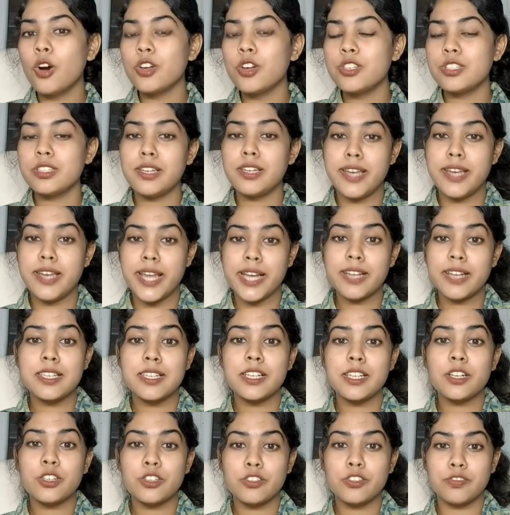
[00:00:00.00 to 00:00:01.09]
on to the next
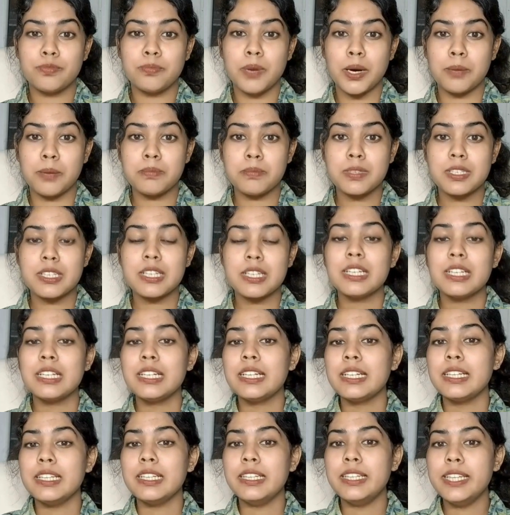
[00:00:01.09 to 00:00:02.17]
layer of bumps,
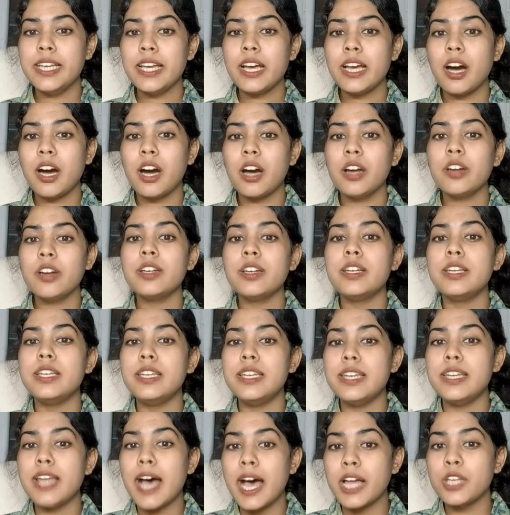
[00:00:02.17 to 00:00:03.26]
they are
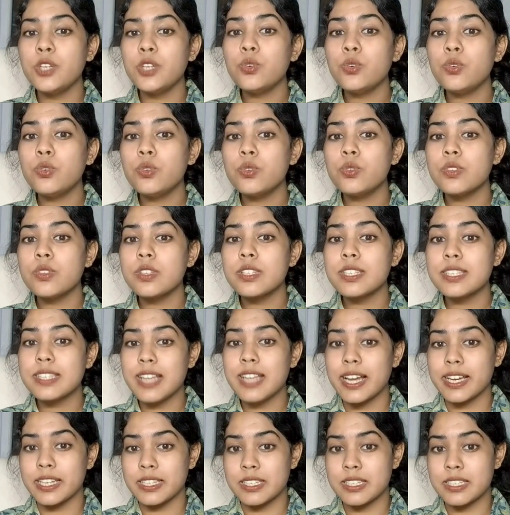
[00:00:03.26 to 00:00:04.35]

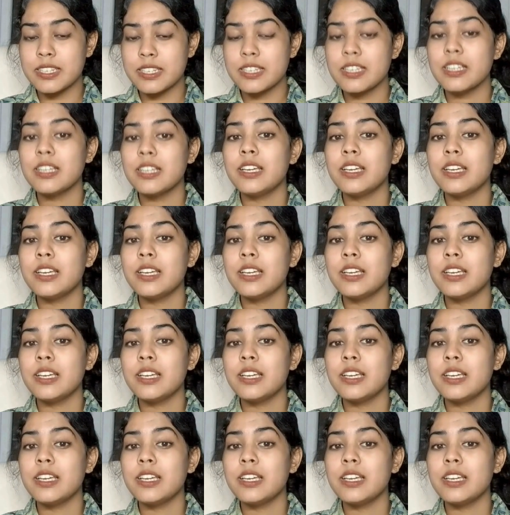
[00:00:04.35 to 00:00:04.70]
nano-sized.